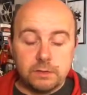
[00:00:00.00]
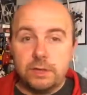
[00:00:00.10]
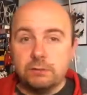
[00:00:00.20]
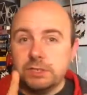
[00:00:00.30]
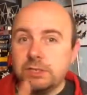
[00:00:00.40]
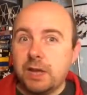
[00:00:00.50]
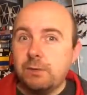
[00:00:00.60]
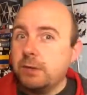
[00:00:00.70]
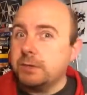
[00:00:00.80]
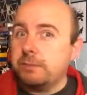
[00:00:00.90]
I know Star
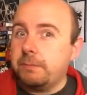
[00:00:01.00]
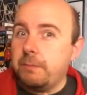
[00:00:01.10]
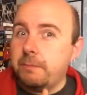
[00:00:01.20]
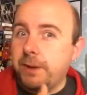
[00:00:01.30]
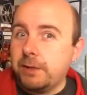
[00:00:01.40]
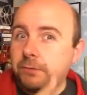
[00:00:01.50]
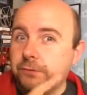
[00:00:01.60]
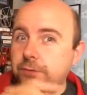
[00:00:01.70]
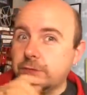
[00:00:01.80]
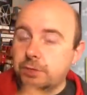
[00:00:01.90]
Wars
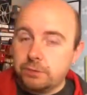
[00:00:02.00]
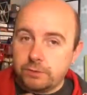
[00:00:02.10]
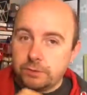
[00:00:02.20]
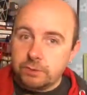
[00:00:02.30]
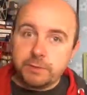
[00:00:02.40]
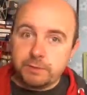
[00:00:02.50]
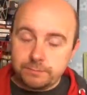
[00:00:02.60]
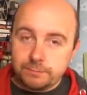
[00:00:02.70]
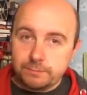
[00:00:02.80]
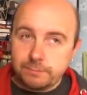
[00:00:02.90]
Battlefront 2 has just come out,
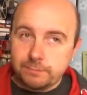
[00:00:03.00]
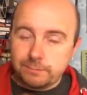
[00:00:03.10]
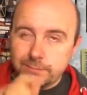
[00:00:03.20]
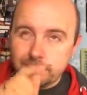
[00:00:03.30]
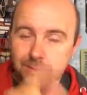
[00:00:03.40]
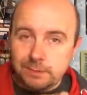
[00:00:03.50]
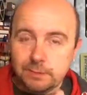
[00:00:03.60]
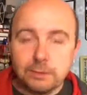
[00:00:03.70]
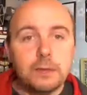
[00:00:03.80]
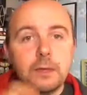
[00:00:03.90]
I
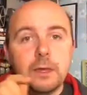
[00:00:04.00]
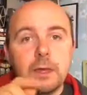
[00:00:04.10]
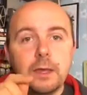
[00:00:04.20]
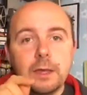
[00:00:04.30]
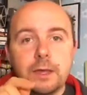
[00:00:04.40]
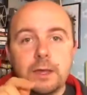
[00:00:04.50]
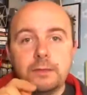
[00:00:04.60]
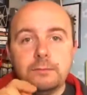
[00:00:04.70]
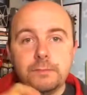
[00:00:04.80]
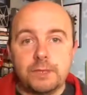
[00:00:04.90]
think.
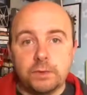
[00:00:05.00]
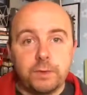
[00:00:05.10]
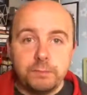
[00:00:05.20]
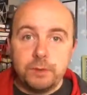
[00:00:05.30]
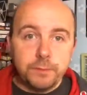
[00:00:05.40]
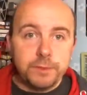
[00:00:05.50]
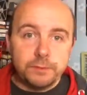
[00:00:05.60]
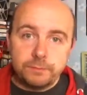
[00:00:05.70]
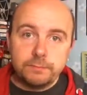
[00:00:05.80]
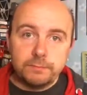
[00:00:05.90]
And that's quite
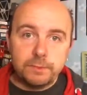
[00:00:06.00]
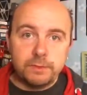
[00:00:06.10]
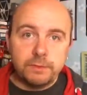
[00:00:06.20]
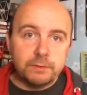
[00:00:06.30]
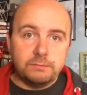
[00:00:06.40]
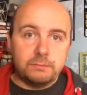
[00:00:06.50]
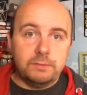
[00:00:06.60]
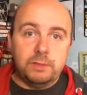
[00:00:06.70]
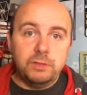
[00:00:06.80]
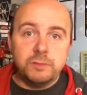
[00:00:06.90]
popular. I think
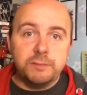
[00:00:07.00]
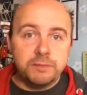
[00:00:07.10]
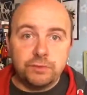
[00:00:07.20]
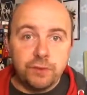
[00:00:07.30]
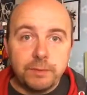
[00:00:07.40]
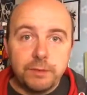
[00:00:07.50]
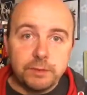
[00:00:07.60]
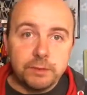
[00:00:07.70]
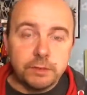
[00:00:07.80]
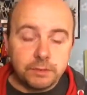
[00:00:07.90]
loads of people are streaming
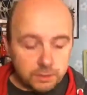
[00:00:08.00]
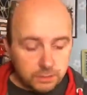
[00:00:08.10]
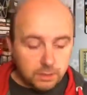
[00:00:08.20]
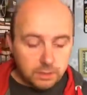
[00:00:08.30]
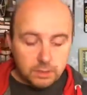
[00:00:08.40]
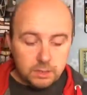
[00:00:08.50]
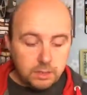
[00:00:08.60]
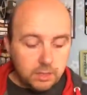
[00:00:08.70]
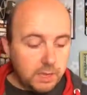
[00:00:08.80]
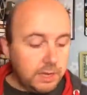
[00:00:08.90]
it, certainly.
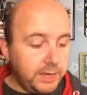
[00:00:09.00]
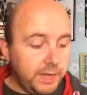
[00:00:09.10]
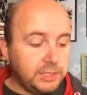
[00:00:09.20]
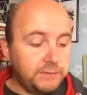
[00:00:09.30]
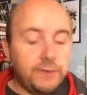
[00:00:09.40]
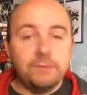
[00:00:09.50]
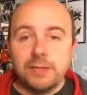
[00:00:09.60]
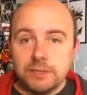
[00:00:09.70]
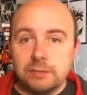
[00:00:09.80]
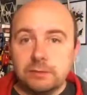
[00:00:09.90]
And I actually found
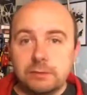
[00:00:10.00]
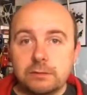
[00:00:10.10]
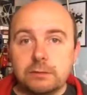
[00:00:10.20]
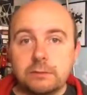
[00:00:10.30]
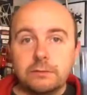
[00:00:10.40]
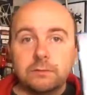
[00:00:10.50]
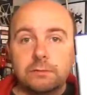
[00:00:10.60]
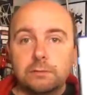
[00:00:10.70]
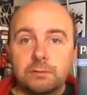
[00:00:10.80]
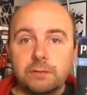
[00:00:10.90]
this
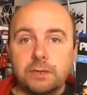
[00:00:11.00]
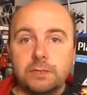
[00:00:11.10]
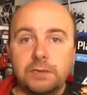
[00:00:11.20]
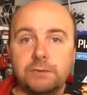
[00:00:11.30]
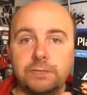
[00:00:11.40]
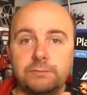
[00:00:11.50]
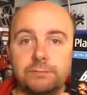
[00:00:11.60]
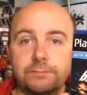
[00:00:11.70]
in a charity shop.